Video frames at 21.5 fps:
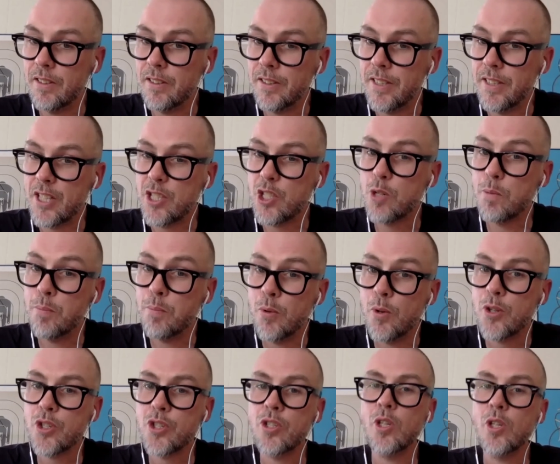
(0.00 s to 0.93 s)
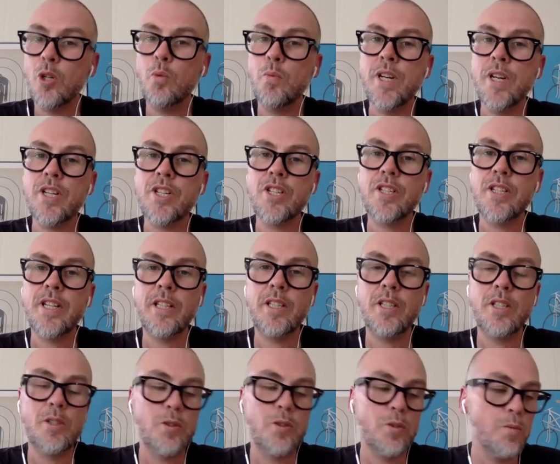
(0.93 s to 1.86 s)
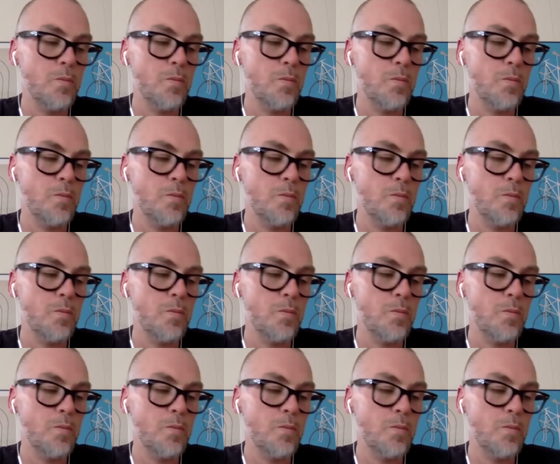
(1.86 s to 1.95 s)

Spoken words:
that's a personal wish, that it